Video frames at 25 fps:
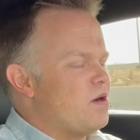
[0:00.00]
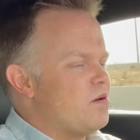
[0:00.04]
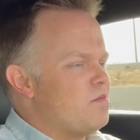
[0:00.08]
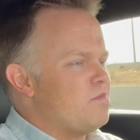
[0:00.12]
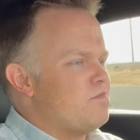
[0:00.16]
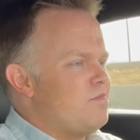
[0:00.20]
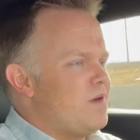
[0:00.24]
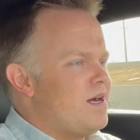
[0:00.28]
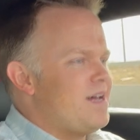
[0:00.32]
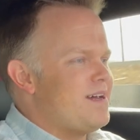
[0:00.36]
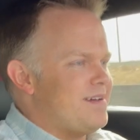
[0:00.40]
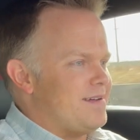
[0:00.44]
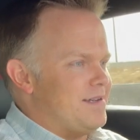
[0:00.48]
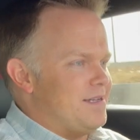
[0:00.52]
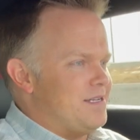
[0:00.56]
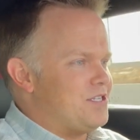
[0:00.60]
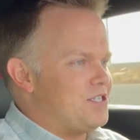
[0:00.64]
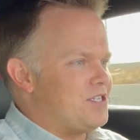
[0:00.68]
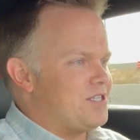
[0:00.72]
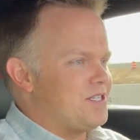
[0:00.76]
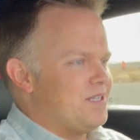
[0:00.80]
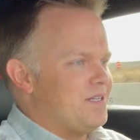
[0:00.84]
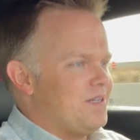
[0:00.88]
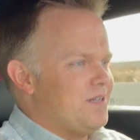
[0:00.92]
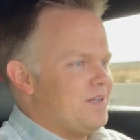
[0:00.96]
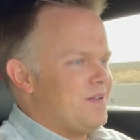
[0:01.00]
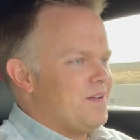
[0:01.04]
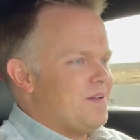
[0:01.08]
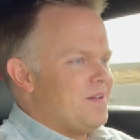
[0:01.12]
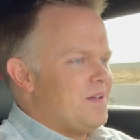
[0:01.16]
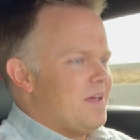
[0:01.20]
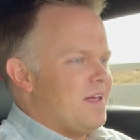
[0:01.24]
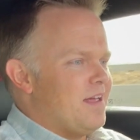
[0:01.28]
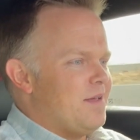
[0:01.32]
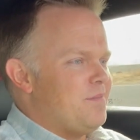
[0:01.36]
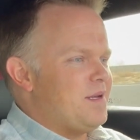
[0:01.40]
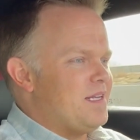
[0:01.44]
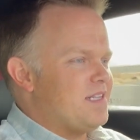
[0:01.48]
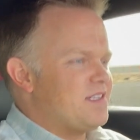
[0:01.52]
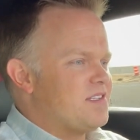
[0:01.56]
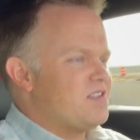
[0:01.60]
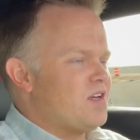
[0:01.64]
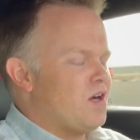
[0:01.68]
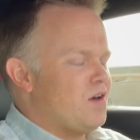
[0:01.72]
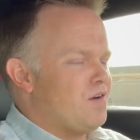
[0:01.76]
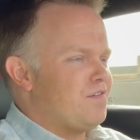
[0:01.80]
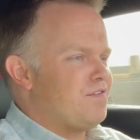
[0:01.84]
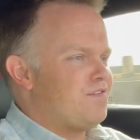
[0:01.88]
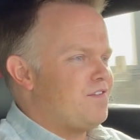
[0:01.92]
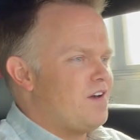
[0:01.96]
much and be
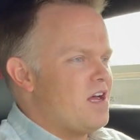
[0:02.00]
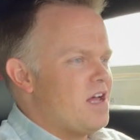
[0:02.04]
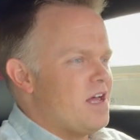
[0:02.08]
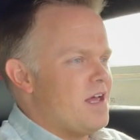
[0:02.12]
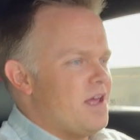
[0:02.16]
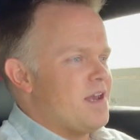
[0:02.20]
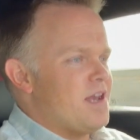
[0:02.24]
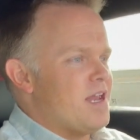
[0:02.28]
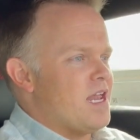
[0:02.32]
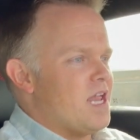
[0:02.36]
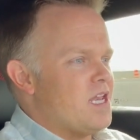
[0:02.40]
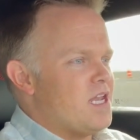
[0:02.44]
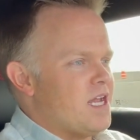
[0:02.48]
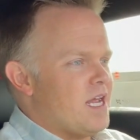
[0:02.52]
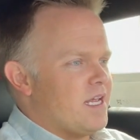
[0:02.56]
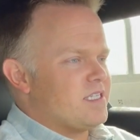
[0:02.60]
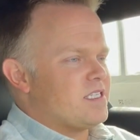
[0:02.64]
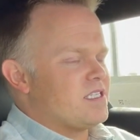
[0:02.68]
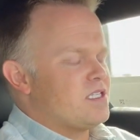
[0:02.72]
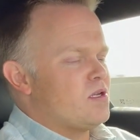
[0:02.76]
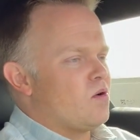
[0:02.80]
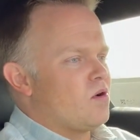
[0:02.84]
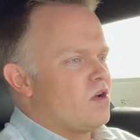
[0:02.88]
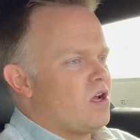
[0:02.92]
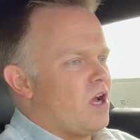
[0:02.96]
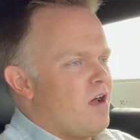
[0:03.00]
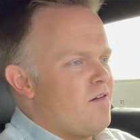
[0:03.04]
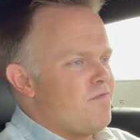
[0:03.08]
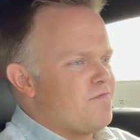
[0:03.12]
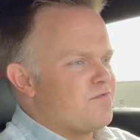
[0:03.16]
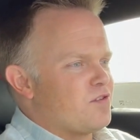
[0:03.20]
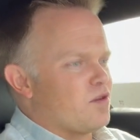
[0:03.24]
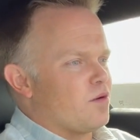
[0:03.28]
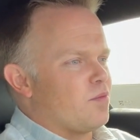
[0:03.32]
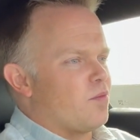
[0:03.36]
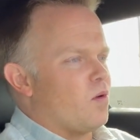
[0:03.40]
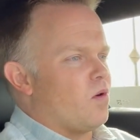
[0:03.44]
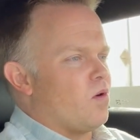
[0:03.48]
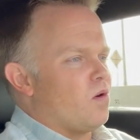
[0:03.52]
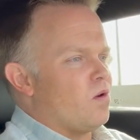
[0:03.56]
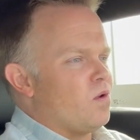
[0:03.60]
so fun and yet so comfortable.